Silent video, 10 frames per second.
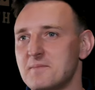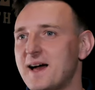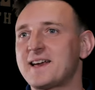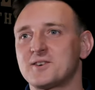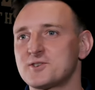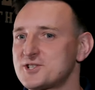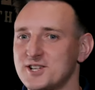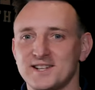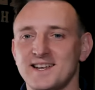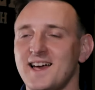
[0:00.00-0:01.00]
Buying
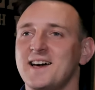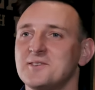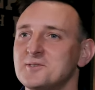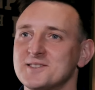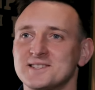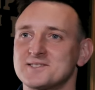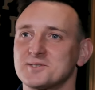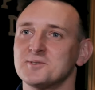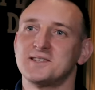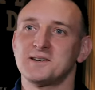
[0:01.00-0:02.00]
grocery, I do on the
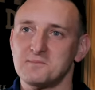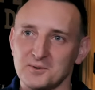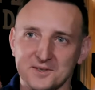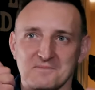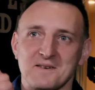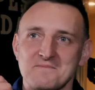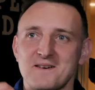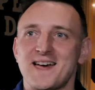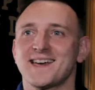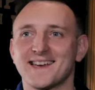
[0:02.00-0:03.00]
scooter, put in my
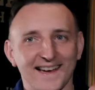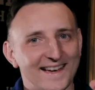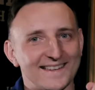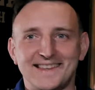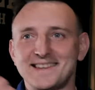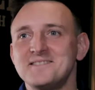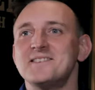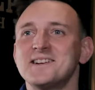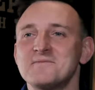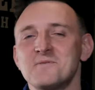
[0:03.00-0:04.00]
bag,
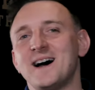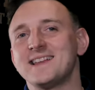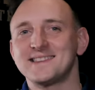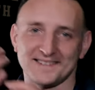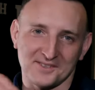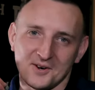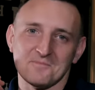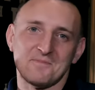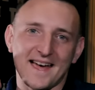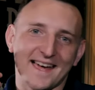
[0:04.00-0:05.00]
delivery once, go
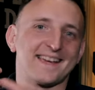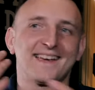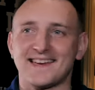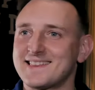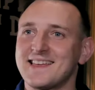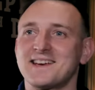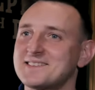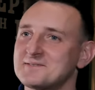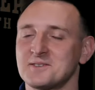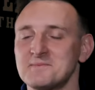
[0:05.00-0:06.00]
back, and like
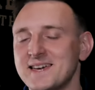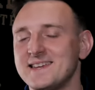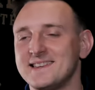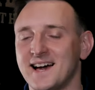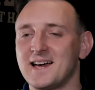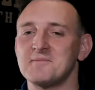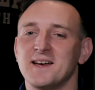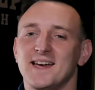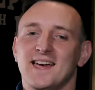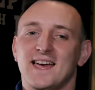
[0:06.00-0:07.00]
so many time,
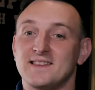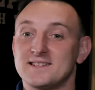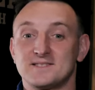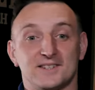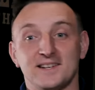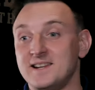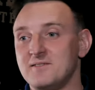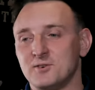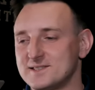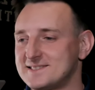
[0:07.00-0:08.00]
and that's really
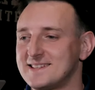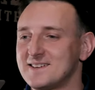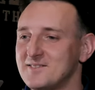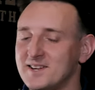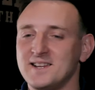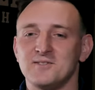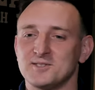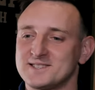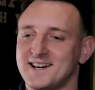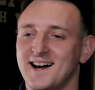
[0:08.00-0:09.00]

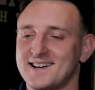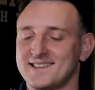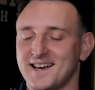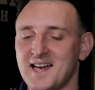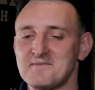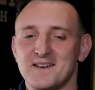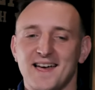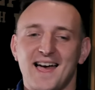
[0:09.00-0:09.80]
was hard time.